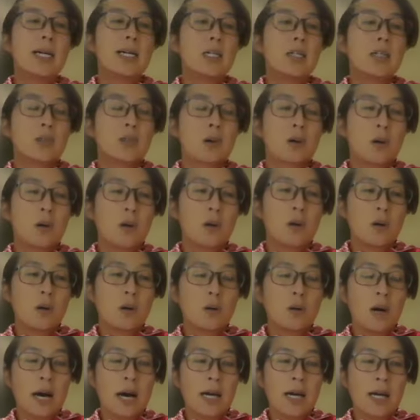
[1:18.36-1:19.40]

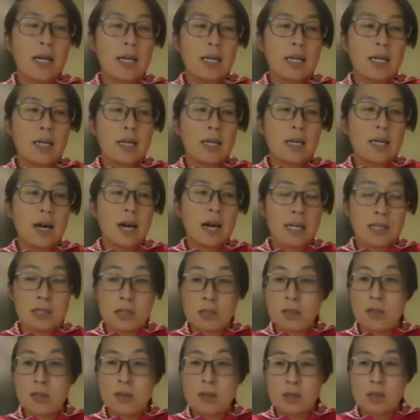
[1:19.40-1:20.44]
So I
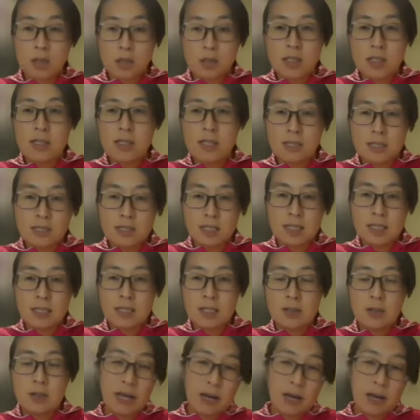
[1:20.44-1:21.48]
asked nursing
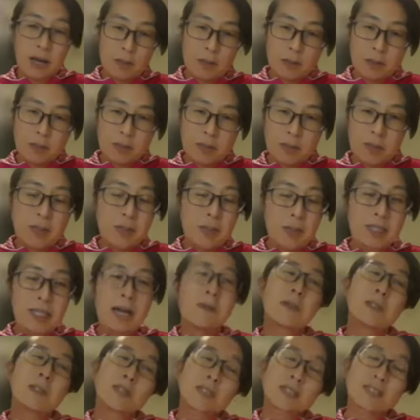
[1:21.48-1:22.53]
assistant to help me because I
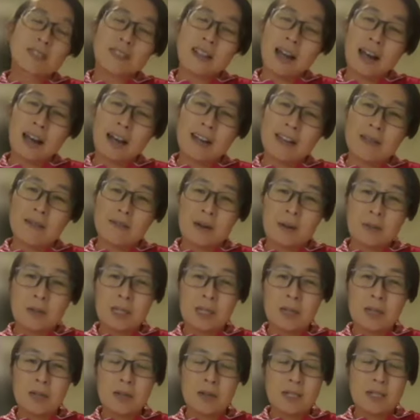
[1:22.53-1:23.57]
was not
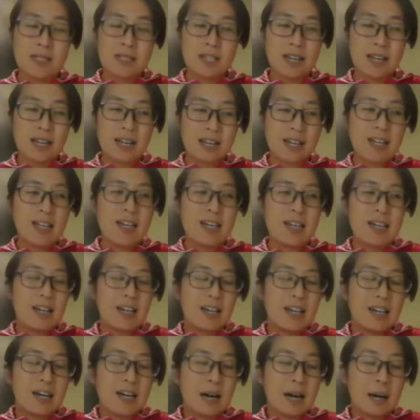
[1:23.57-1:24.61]
familiar with the,
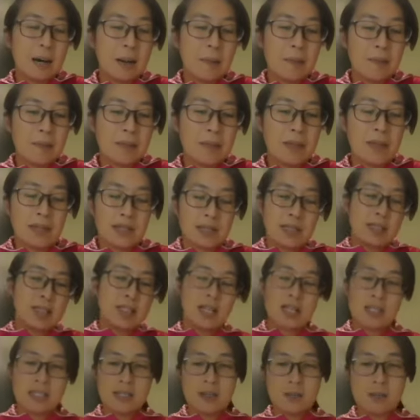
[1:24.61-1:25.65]
um, the
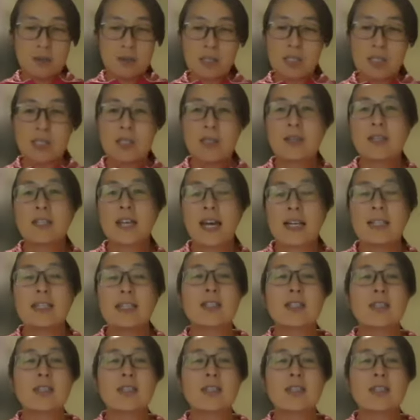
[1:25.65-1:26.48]
changing position yet.